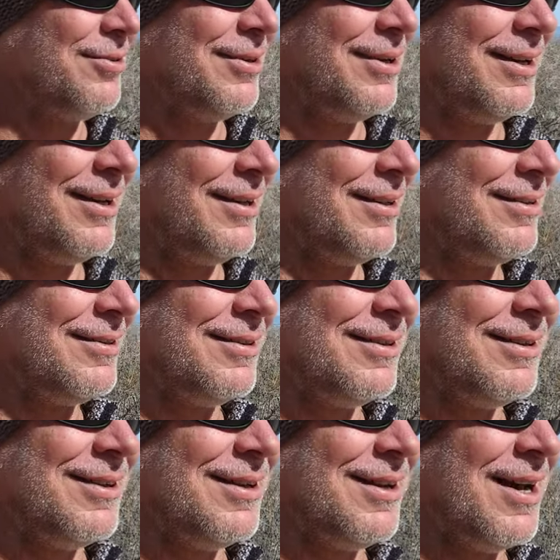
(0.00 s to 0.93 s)

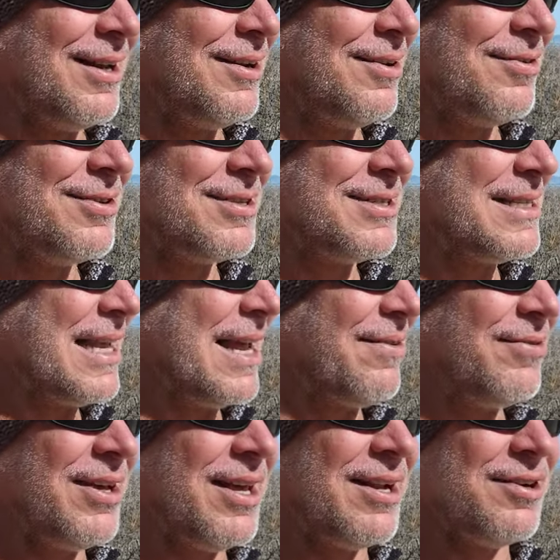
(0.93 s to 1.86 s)
And I know that it's
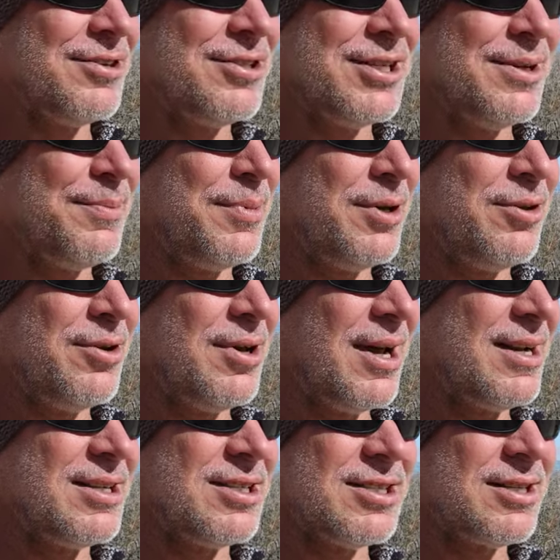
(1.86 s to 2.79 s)
heavy energy, but you
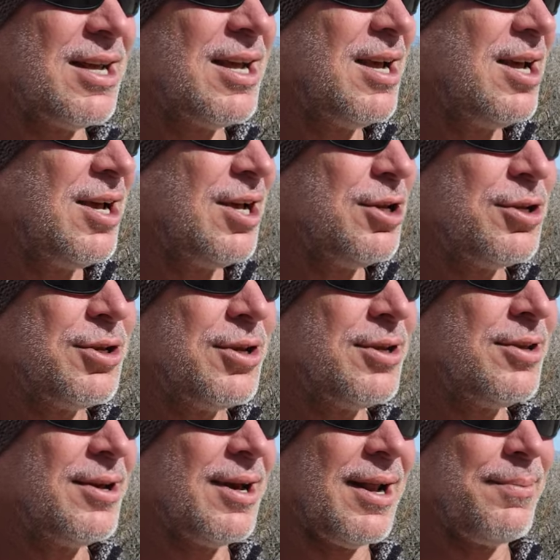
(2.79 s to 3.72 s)
got
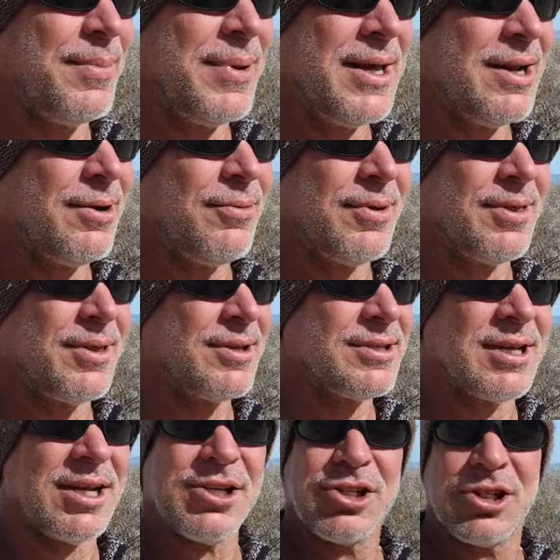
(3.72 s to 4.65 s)
to meet it
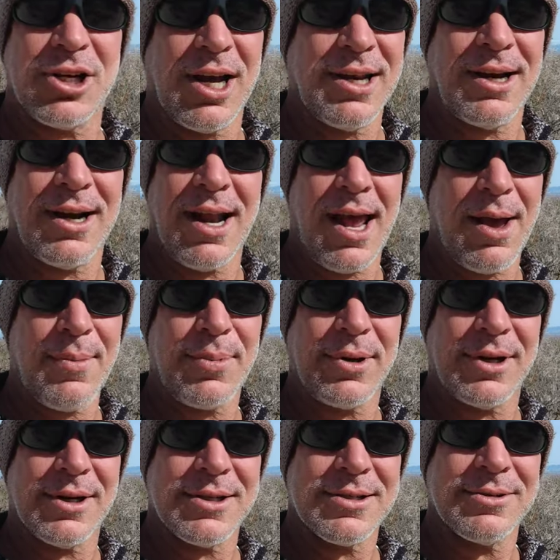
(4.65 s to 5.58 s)
with sunshine and
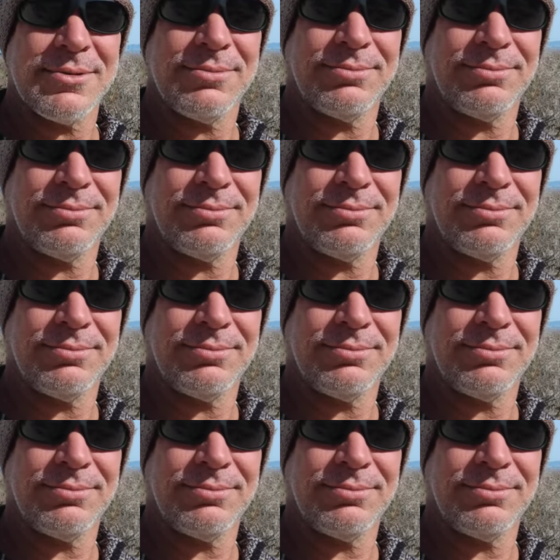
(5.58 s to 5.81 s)
happiness.